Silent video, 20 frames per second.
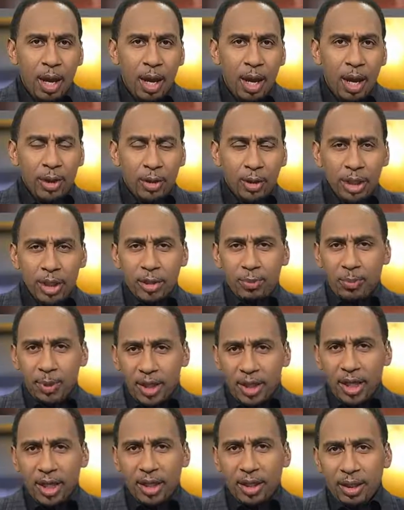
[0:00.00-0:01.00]
But on this
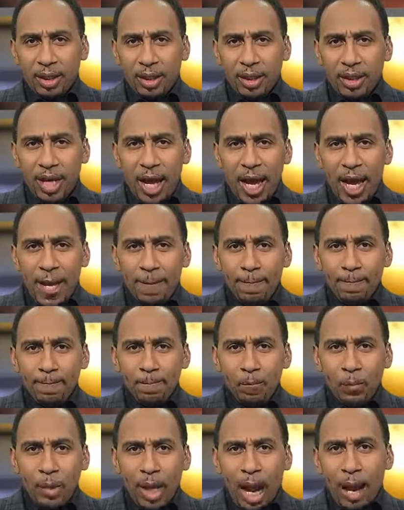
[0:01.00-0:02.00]
particular day,
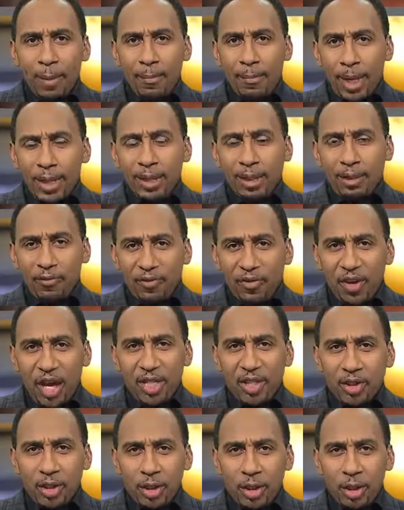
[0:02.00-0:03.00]
I must
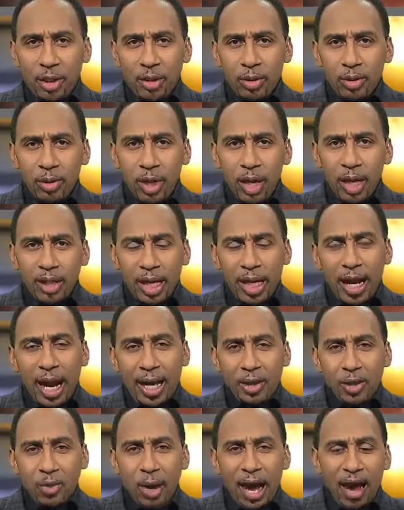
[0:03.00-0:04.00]
confess to you that
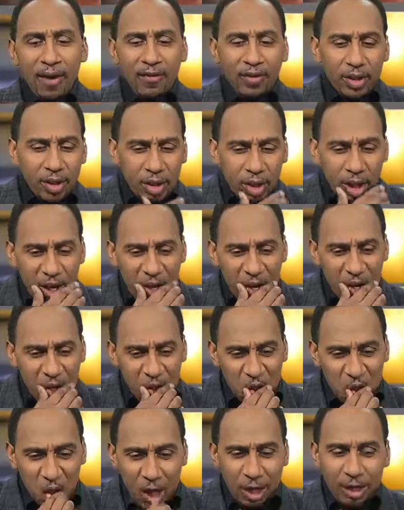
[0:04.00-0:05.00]
I do have
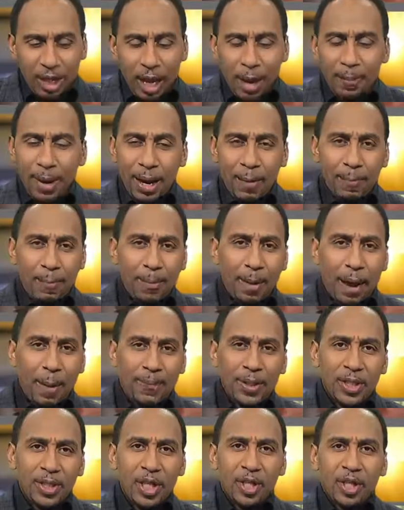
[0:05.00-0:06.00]
concerns that my
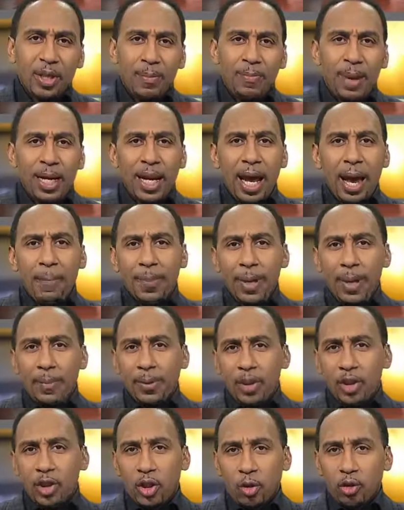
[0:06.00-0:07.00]
position may not be
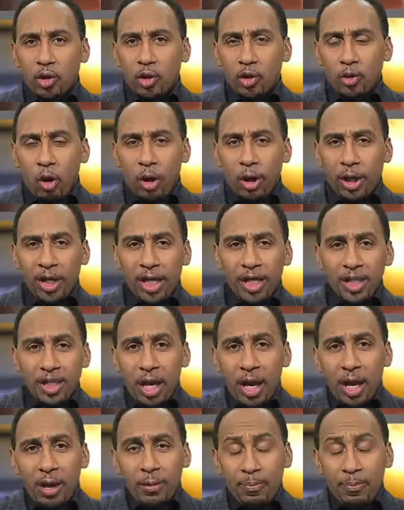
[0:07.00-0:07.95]
but so strong in this.